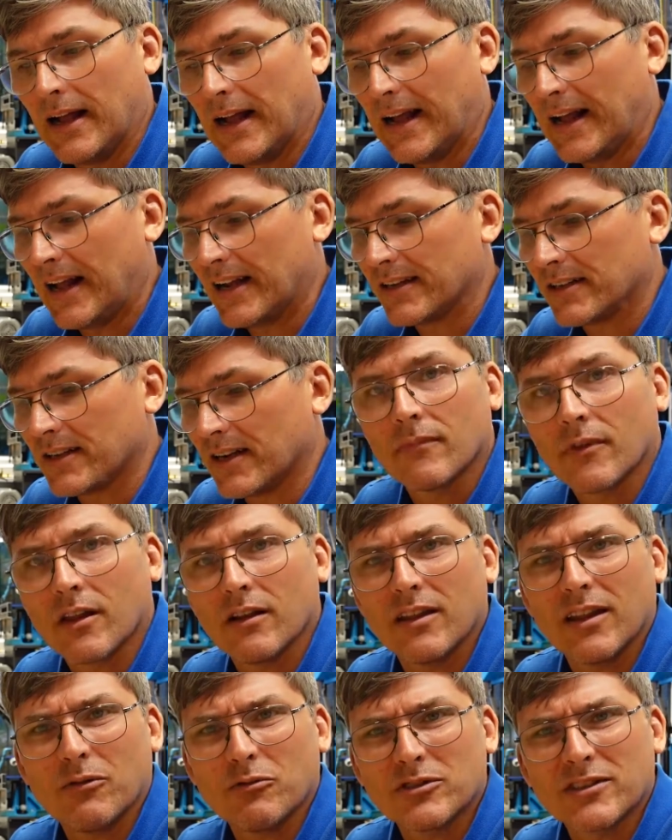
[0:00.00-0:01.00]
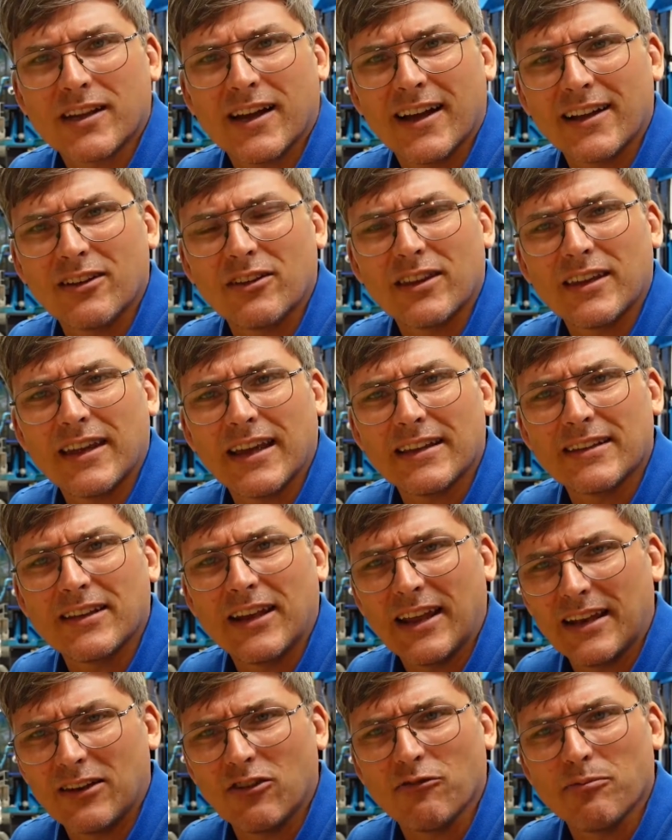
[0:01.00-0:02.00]
And well, that was kind of the
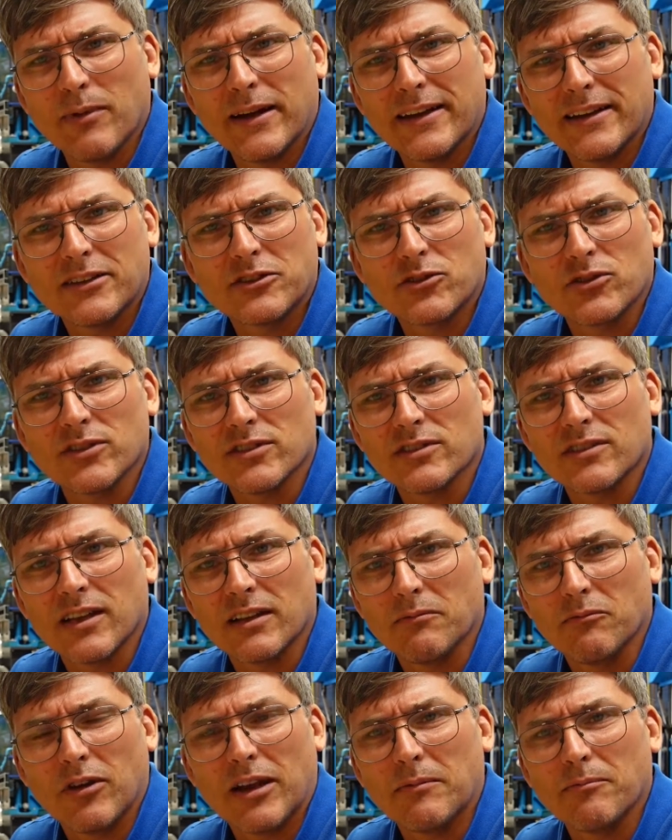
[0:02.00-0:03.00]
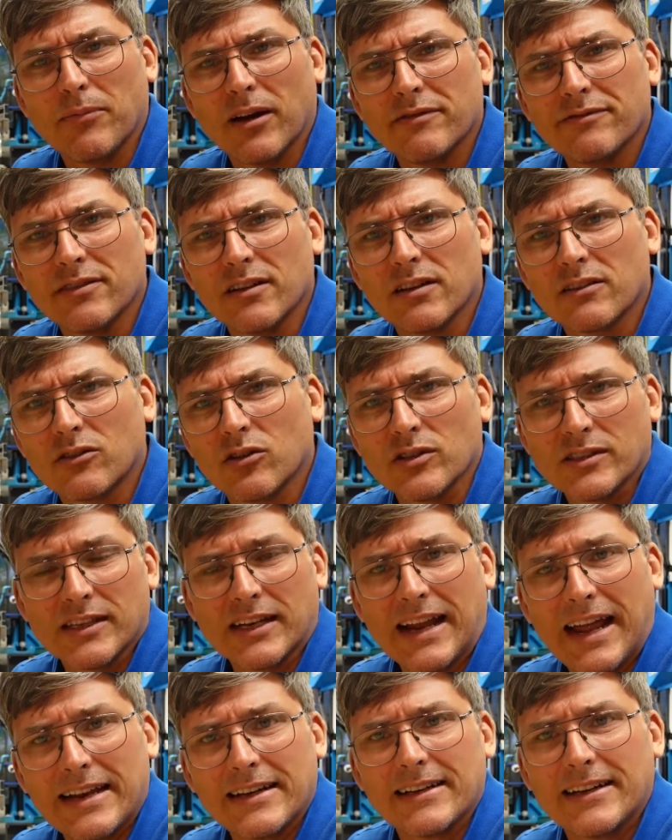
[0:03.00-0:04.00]
end of my interest in buffer, because
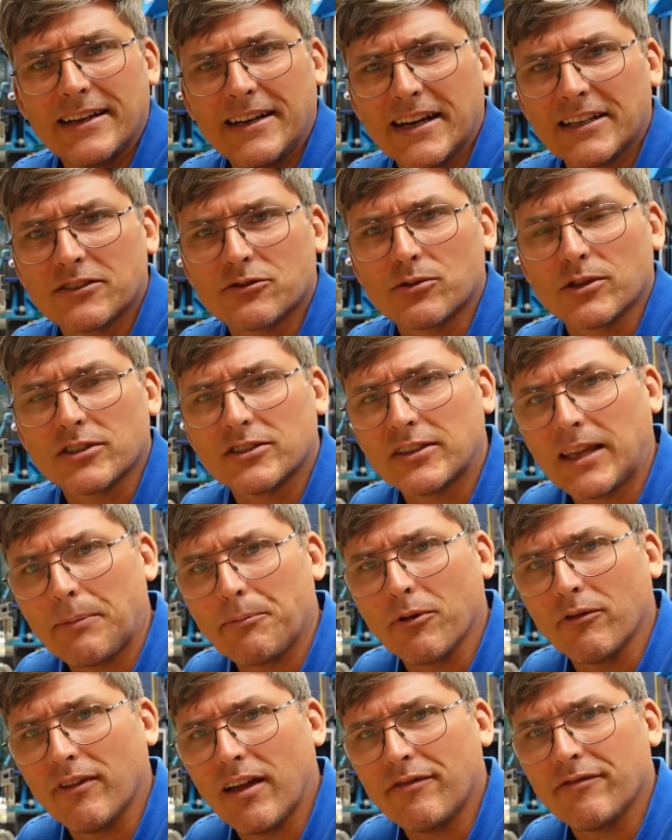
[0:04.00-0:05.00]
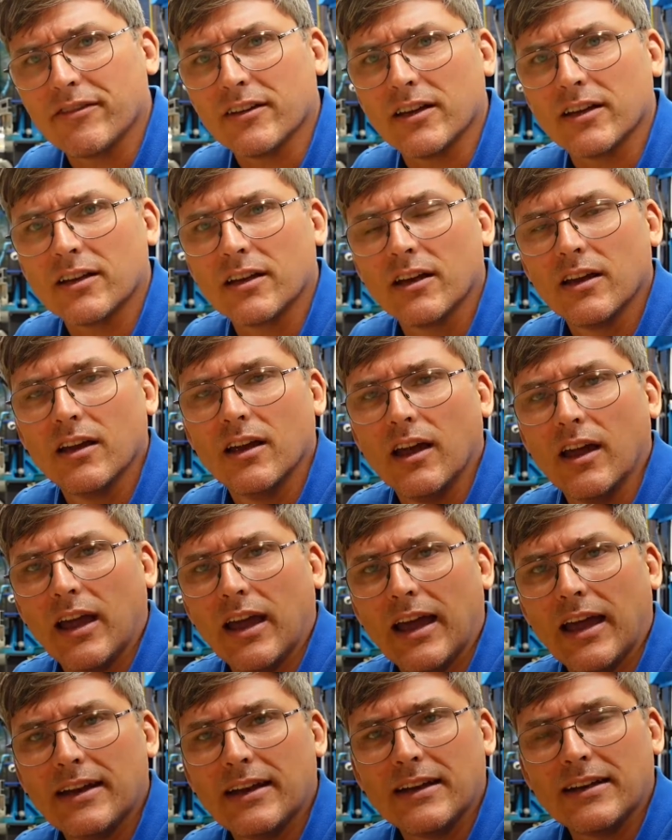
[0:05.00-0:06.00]
it added an extra step of effort.
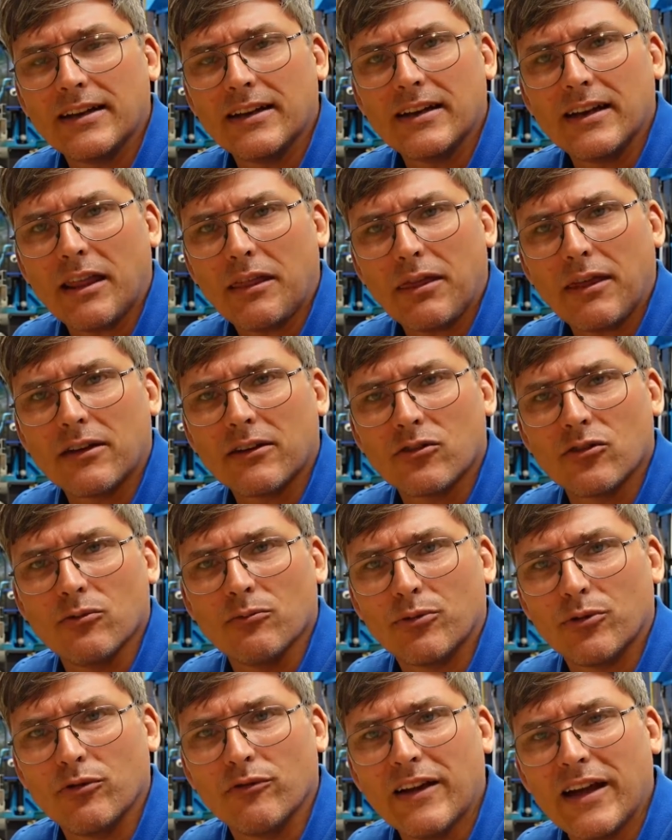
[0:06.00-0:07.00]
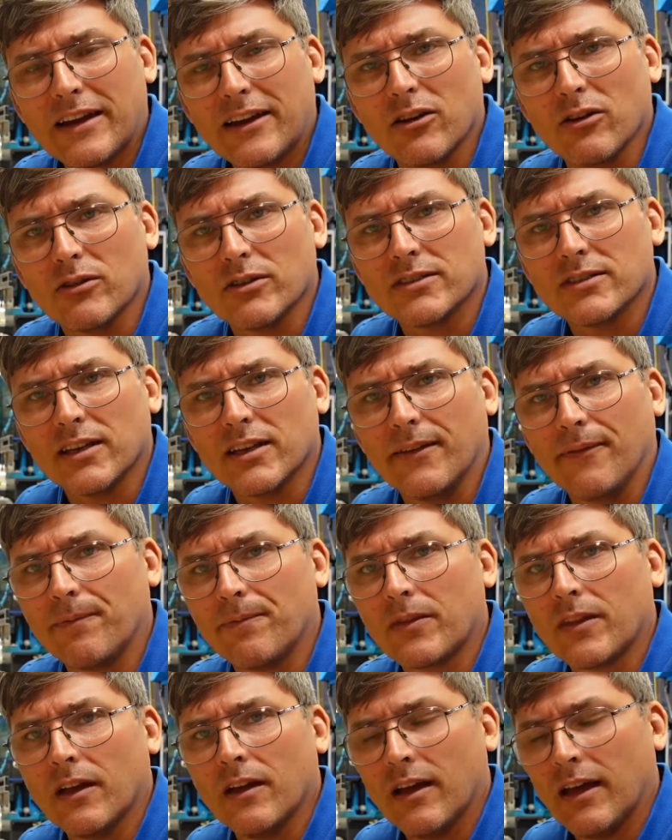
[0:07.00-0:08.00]
And I did nothing to improve accuracy.
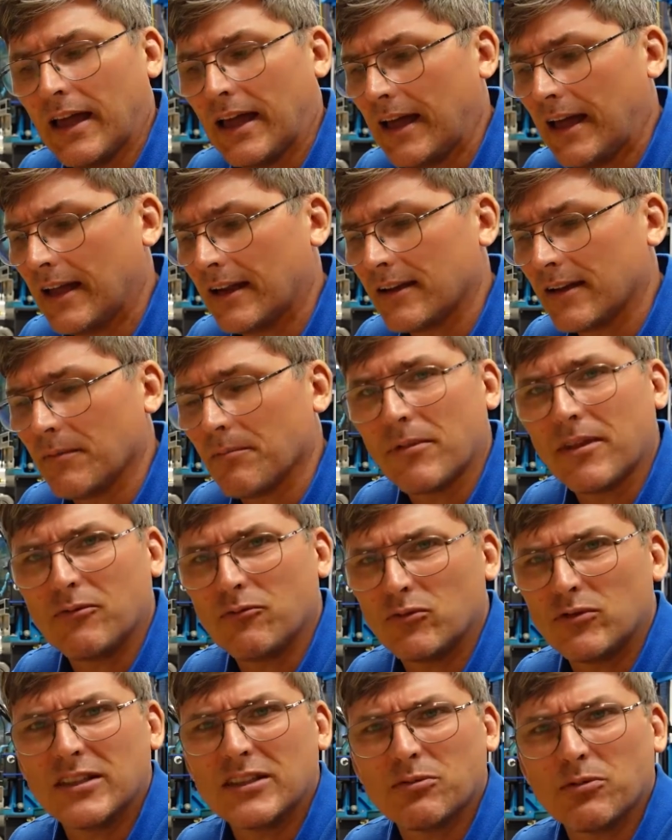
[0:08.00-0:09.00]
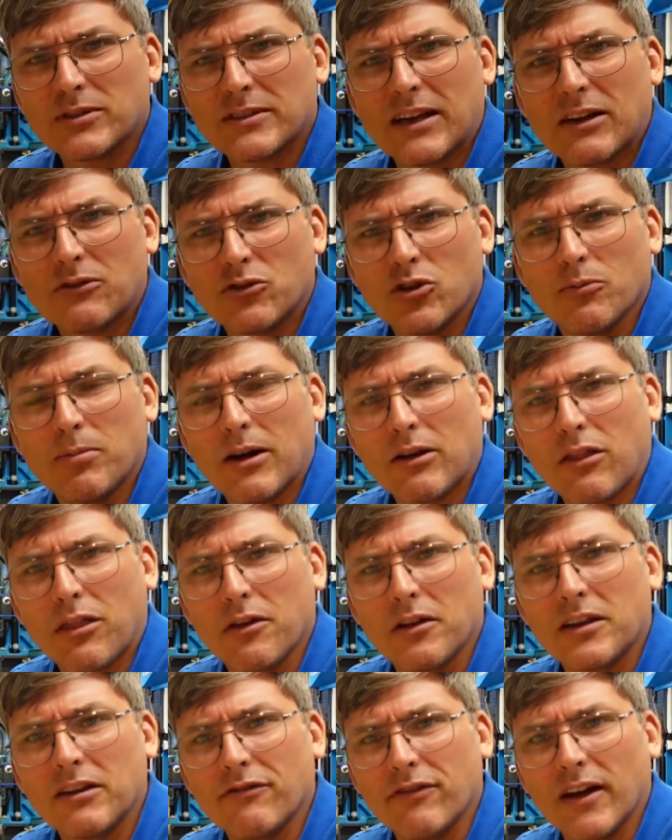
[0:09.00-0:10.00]
And this was out to about
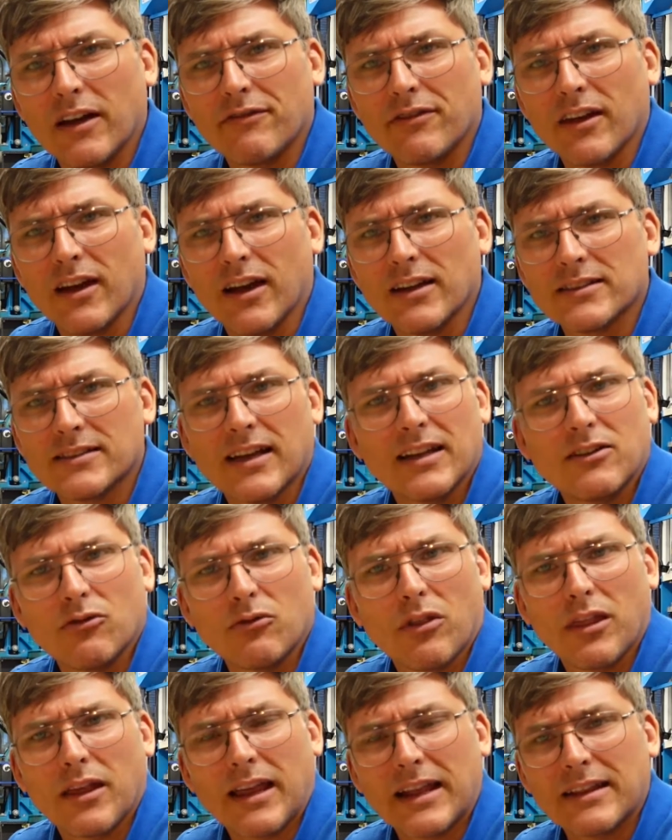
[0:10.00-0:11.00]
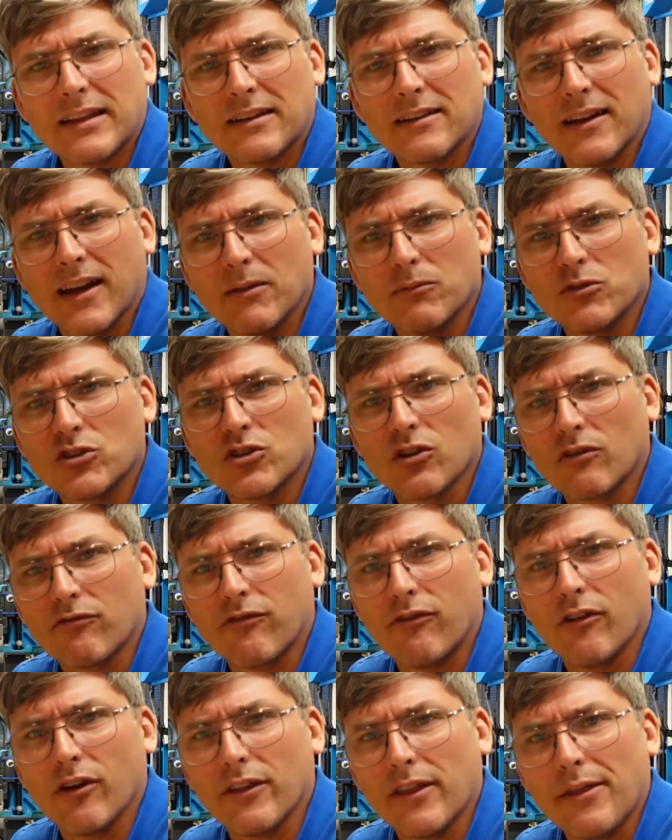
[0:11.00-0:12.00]
35 yards. I don't think at the time we shot
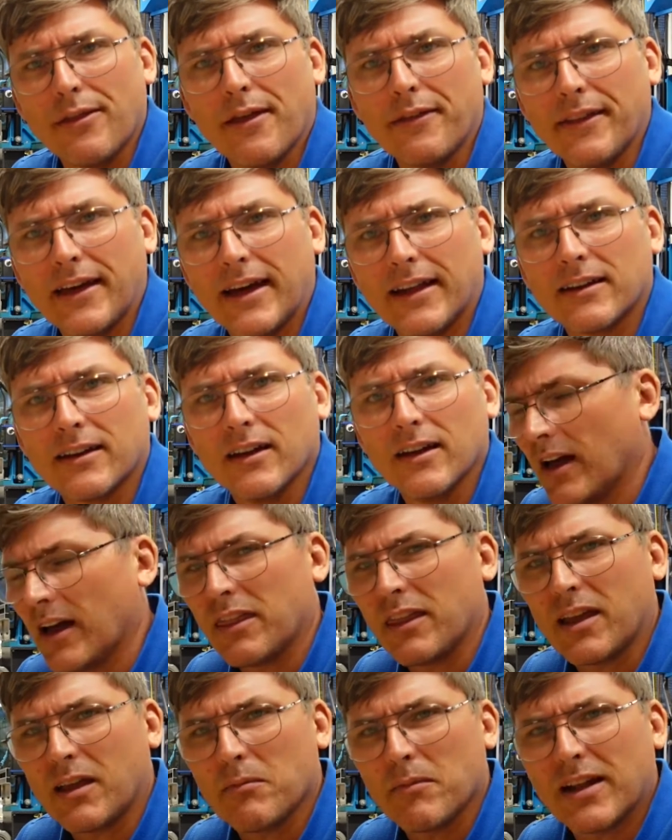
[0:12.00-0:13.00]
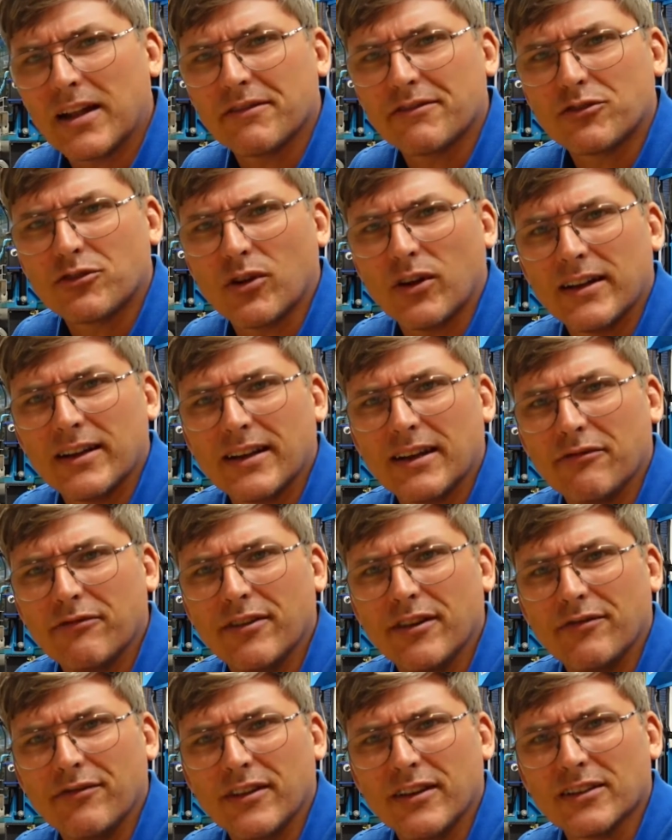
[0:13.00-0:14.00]
further than that. I think I might have tried it at
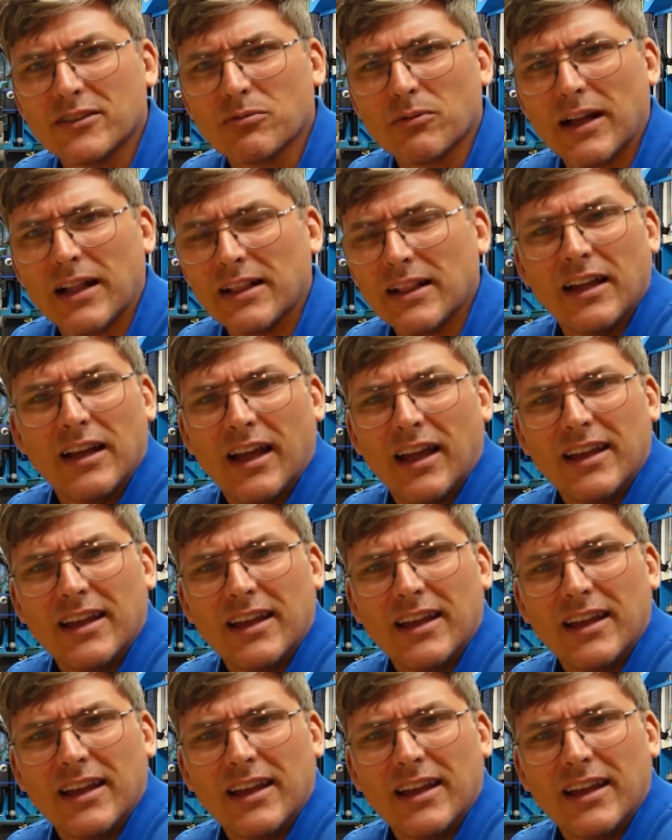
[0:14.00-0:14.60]
50 as well.